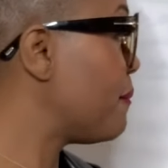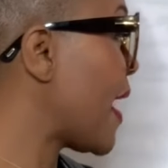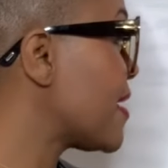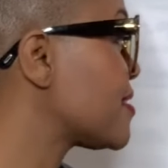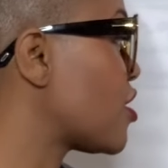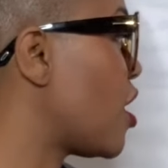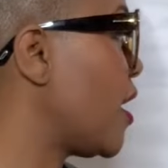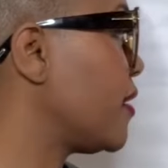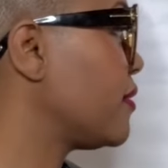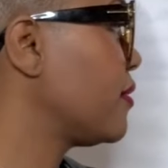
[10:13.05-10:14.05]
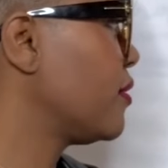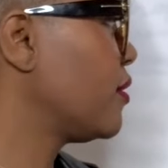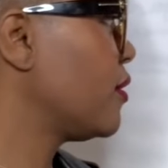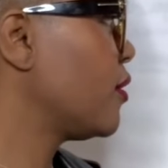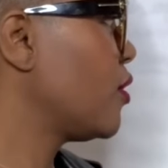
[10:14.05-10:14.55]
based on
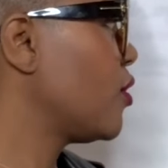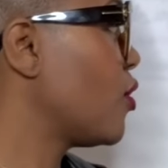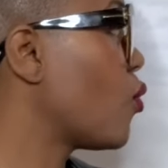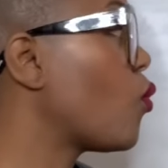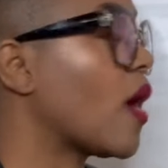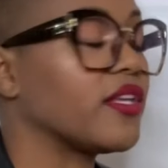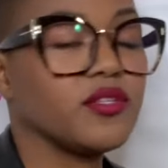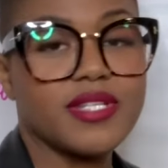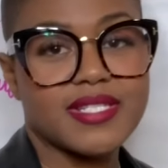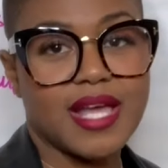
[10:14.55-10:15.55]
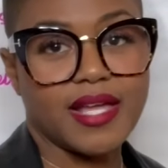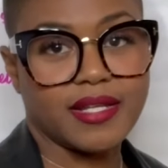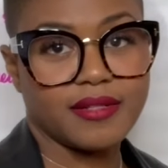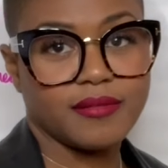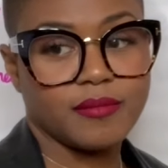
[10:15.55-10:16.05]
what you decided?